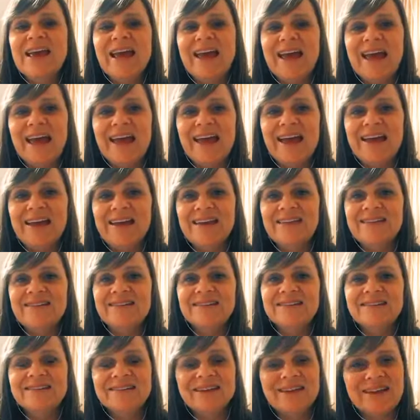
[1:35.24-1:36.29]

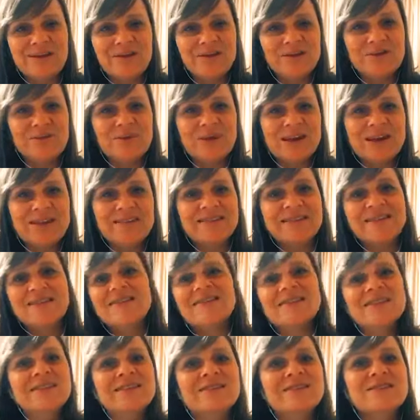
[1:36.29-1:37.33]
and elsewhere, such as
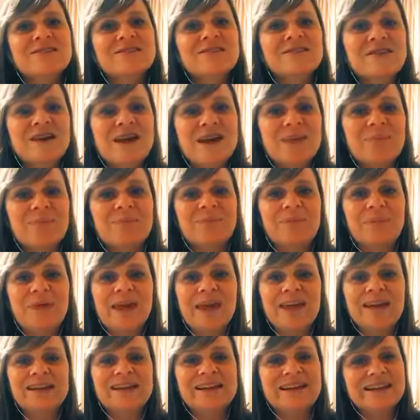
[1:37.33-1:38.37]
Instagram
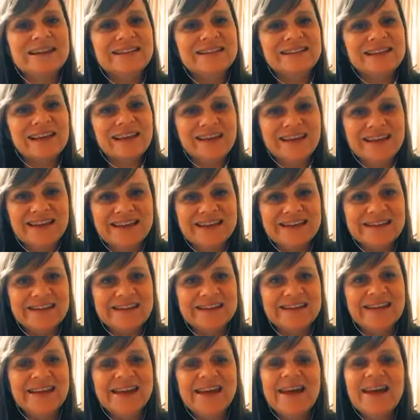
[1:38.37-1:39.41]
and LinkedIn.
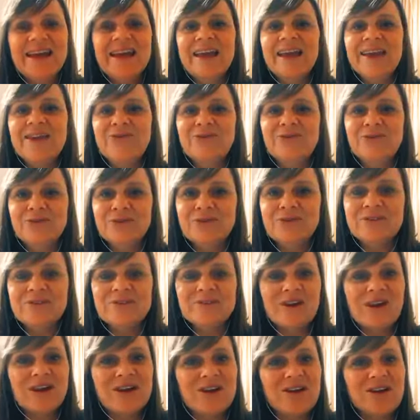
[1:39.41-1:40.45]
If you're a
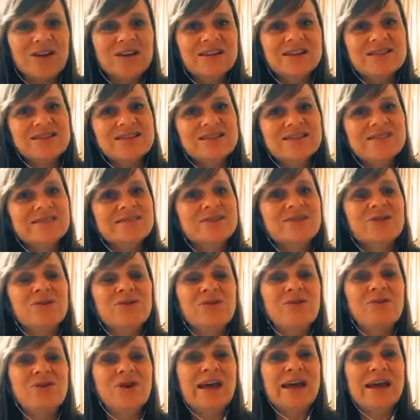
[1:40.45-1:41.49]
psychologist
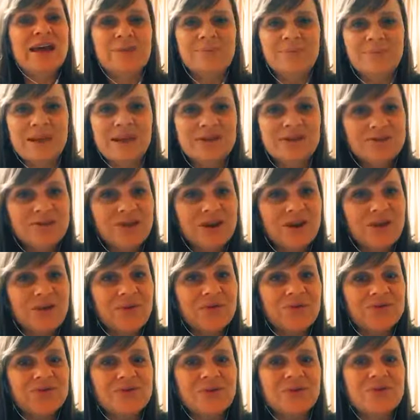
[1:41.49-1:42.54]
or a mental health
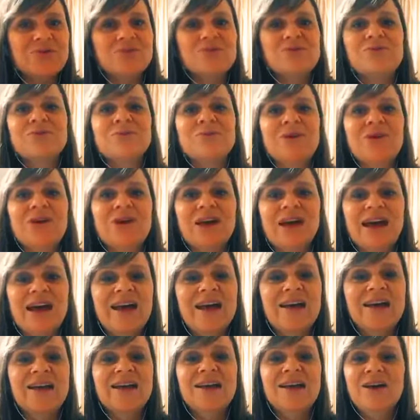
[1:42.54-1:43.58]
social worker
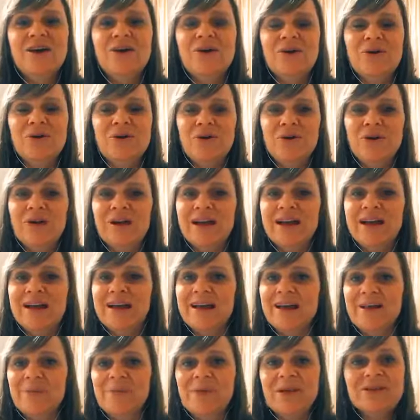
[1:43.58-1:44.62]
or
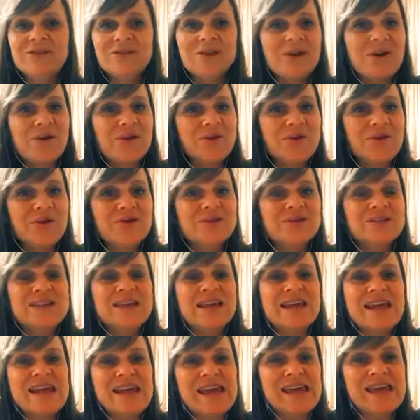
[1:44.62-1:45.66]
a mental health
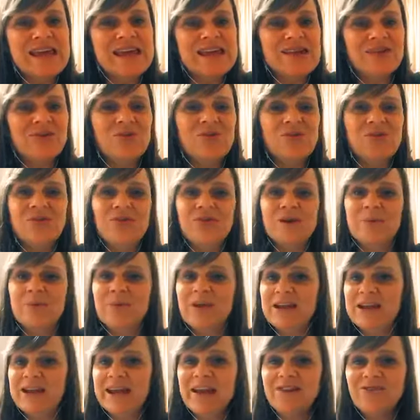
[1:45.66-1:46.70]
OT or a
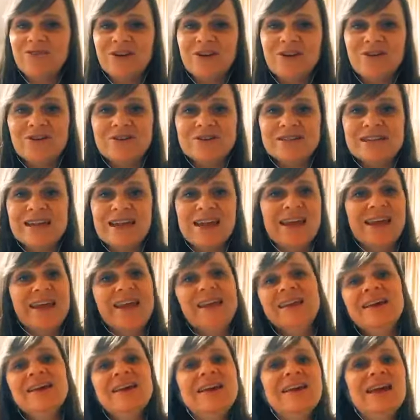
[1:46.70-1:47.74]
pediatric OT,
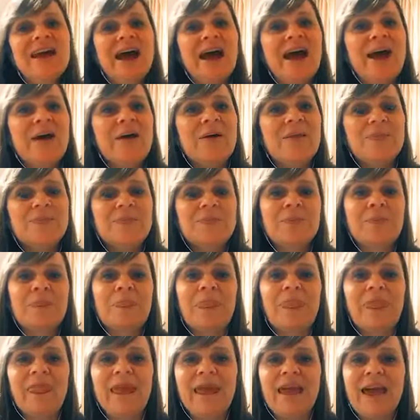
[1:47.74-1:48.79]
um,
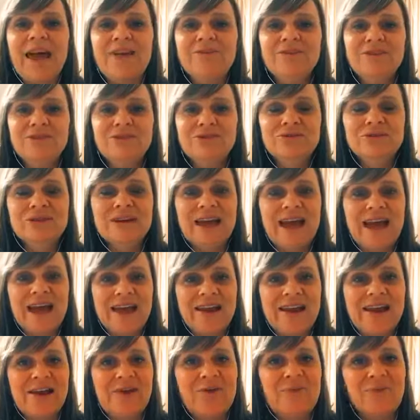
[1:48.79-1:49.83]
have a look at
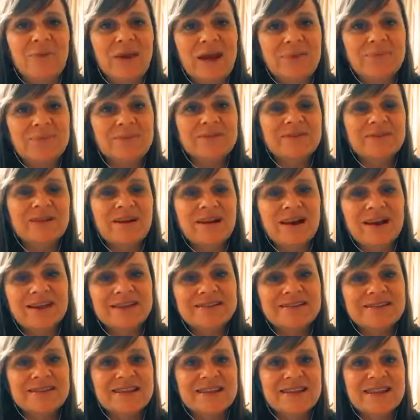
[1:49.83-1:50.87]
our
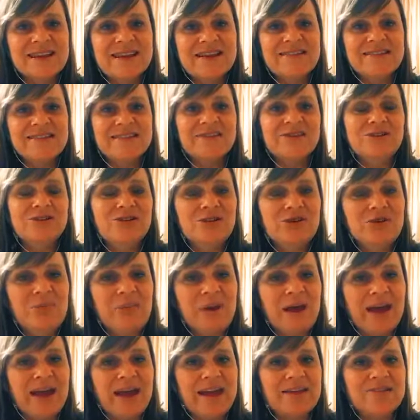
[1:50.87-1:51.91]
website. There's a new
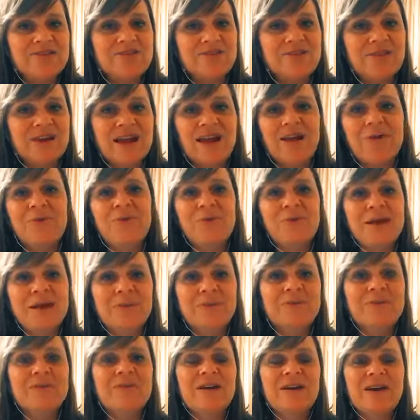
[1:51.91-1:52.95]
page on our
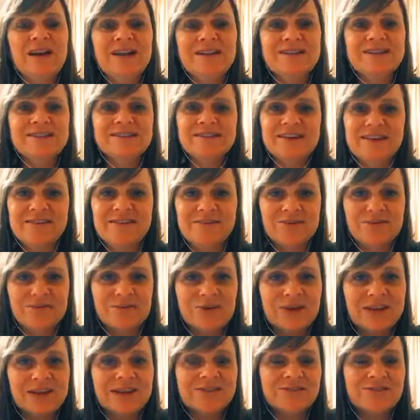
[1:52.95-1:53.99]
website,
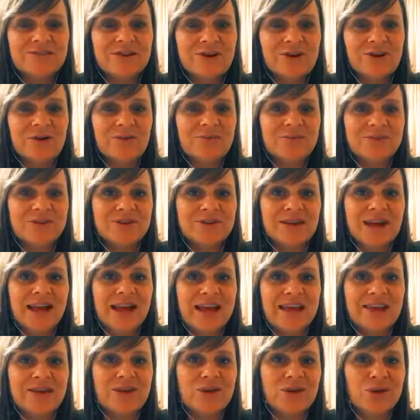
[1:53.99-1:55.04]

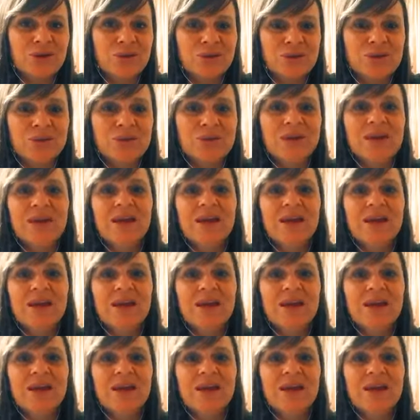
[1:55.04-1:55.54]
tesscrawley.com.au,